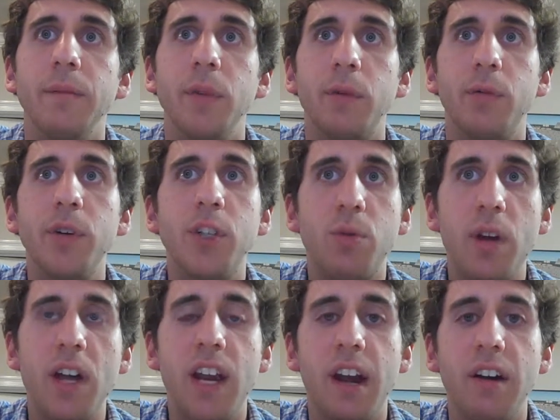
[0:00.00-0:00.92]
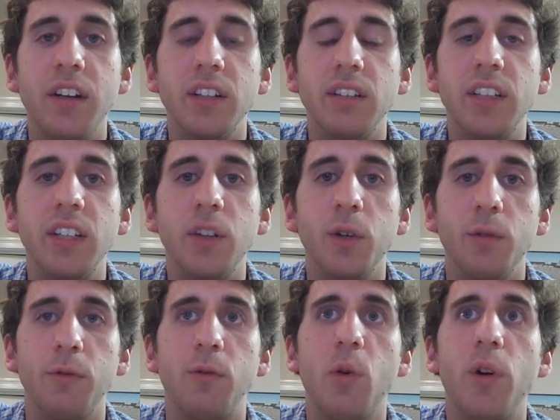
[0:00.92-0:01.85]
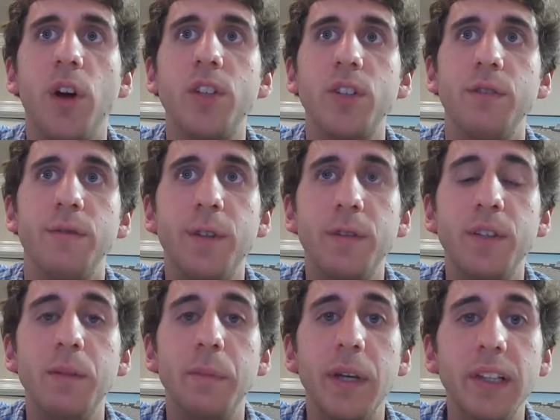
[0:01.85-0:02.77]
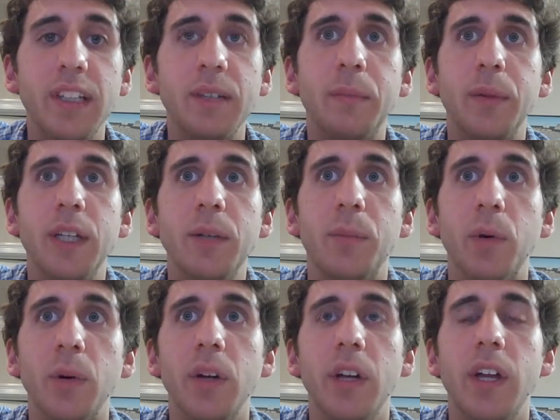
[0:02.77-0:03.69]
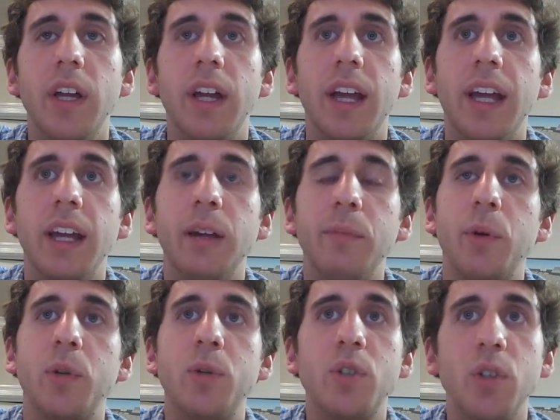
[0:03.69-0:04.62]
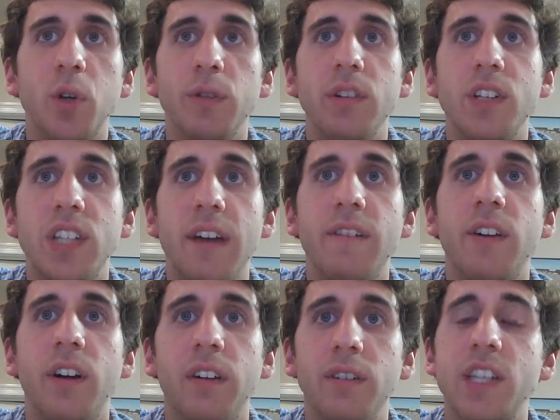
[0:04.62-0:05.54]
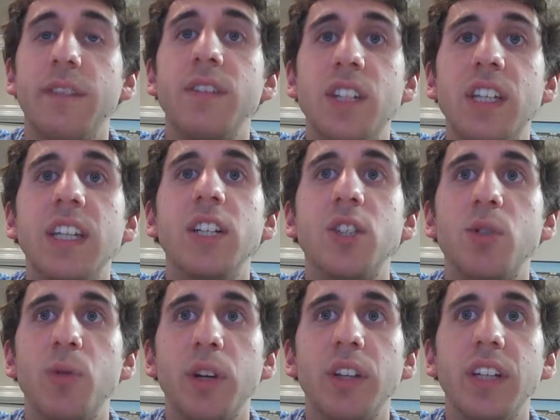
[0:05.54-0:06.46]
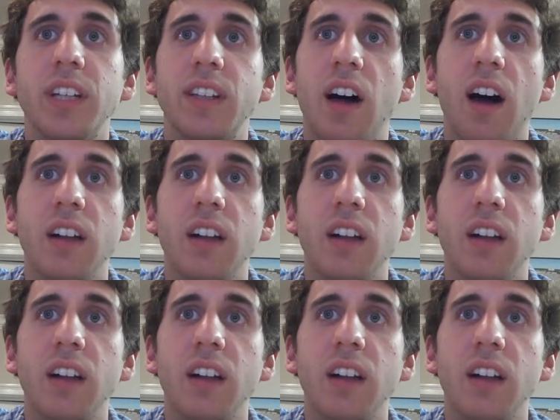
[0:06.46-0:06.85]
free trade area, linking over 450 million people and producing over $17 trillion